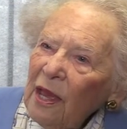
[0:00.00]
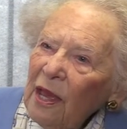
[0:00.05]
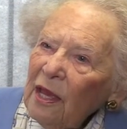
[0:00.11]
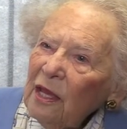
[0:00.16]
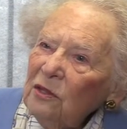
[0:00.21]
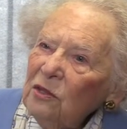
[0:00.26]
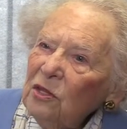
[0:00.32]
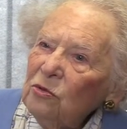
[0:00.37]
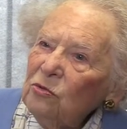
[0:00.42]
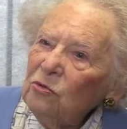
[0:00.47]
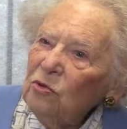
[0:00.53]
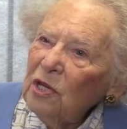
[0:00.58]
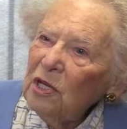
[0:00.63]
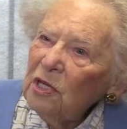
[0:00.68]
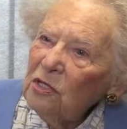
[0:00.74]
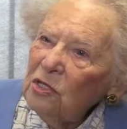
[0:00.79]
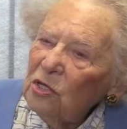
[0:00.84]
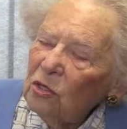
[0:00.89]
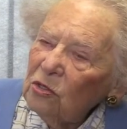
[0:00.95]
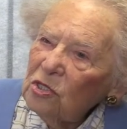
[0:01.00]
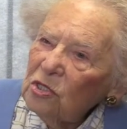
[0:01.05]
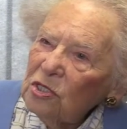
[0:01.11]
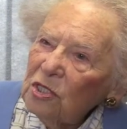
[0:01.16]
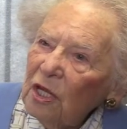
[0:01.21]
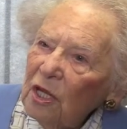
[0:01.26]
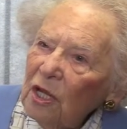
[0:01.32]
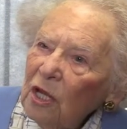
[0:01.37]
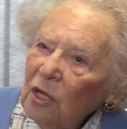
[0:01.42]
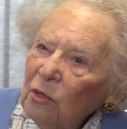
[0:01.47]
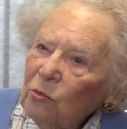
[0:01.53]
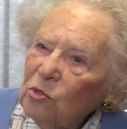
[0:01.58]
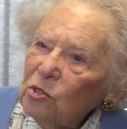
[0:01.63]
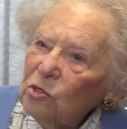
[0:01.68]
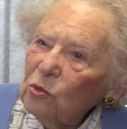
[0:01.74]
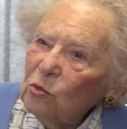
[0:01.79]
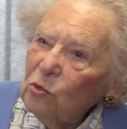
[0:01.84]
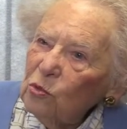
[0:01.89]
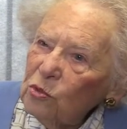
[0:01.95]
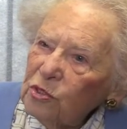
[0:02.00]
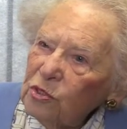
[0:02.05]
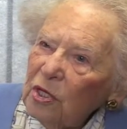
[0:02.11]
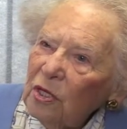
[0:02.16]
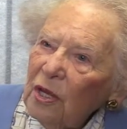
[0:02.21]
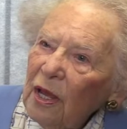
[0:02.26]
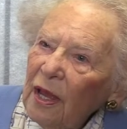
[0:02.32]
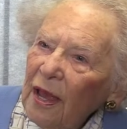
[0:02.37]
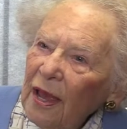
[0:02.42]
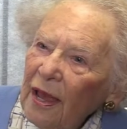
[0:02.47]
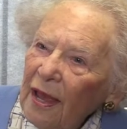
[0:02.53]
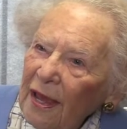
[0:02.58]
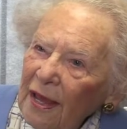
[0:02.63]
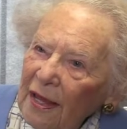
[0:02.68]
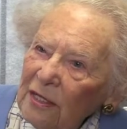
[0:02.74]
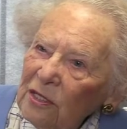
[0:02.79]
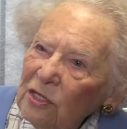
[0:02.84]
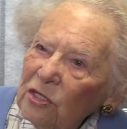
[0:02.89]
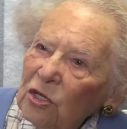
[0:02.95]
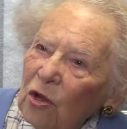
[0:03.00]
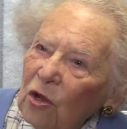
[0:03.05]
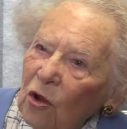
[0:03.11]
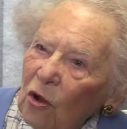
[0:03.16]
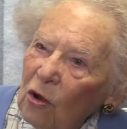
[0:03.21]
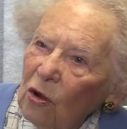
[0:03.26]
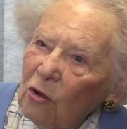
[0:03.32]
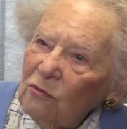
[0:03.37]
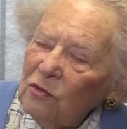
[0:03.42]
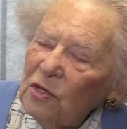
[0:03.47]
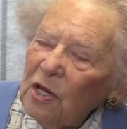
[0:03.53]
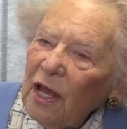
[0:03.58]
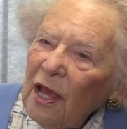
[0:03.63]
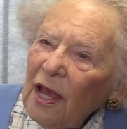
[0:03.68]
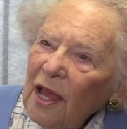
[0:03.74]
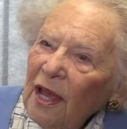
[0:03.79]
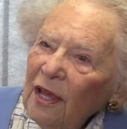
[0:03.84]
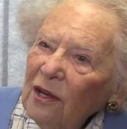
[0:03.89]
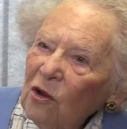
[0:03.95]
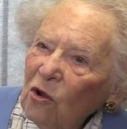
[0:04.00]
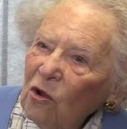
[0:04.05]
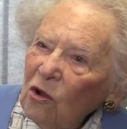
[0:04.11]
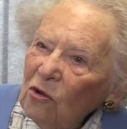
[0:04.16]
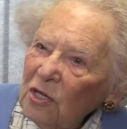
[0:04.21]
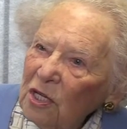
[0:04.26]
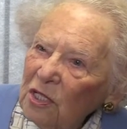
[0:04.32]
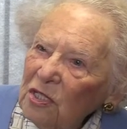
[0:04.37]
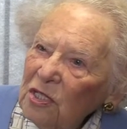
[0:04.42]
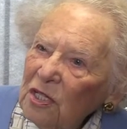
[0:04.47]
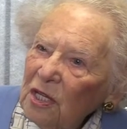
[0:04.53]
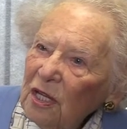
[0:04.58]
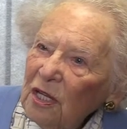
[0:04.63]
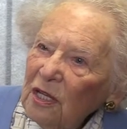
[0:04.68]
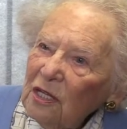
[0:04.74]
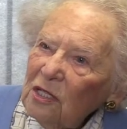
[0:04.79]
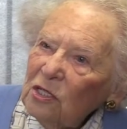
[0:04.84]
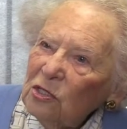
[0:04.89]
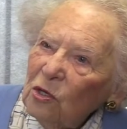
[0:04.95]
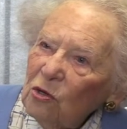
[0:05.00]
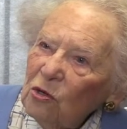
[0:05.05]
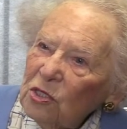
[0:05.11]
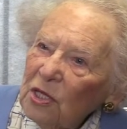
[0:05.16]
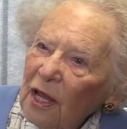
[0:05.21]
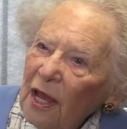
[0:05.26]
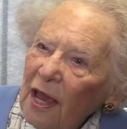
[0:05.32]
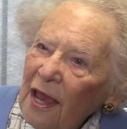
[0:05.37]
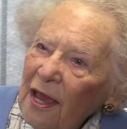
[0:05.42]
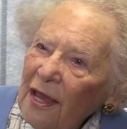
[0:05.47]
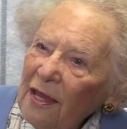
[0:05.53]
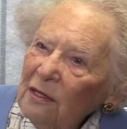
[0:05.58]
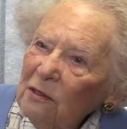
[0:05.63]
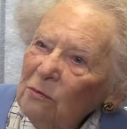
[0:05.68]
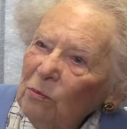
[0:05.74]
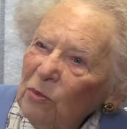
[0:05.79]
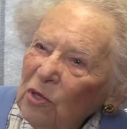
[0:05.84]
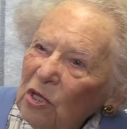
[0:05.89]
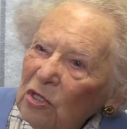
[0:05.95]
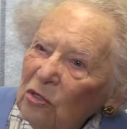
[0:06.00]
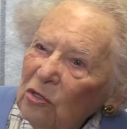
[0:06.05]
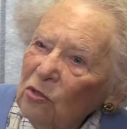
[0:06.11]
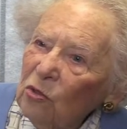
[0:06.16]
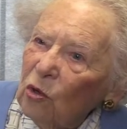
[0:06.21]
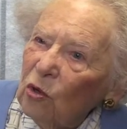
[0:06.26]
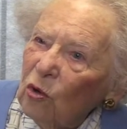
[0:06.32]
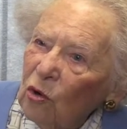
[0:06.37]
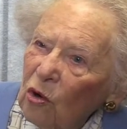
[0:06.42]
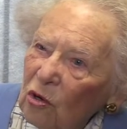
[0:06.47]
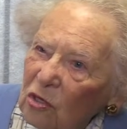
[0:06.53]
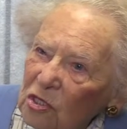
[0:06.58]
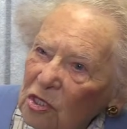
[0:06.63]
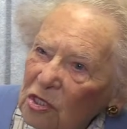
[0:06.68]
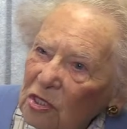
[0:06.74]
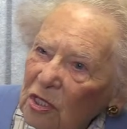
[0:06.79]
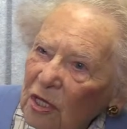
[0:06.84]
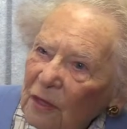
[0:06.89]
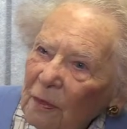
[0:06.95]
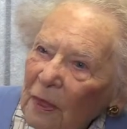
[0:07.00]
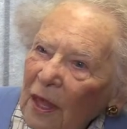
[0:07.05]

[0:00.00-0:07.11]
And the reredos was also hand-carved, and on it, it's got a hand-beaten cross,